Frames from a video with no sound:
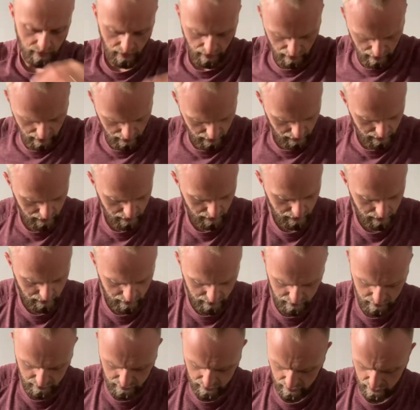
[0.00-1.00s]

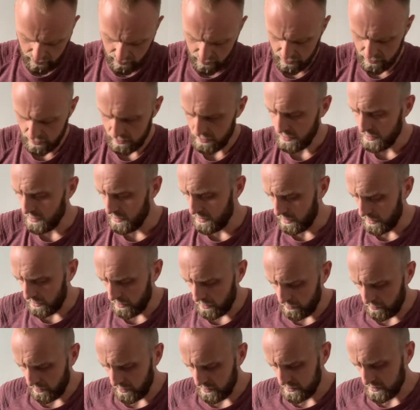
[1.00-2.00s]
and I
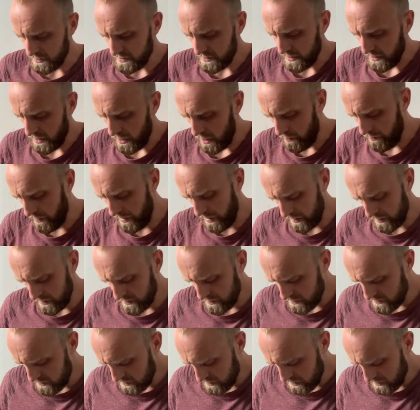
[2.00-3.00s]
think it's the
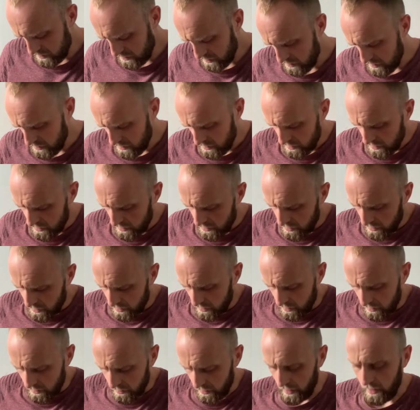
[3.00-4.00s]
DRX.
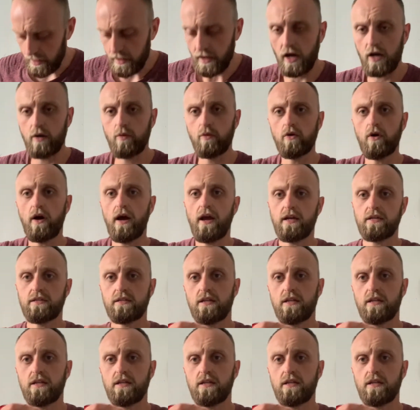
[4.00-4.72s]
Yeah, Karrimor X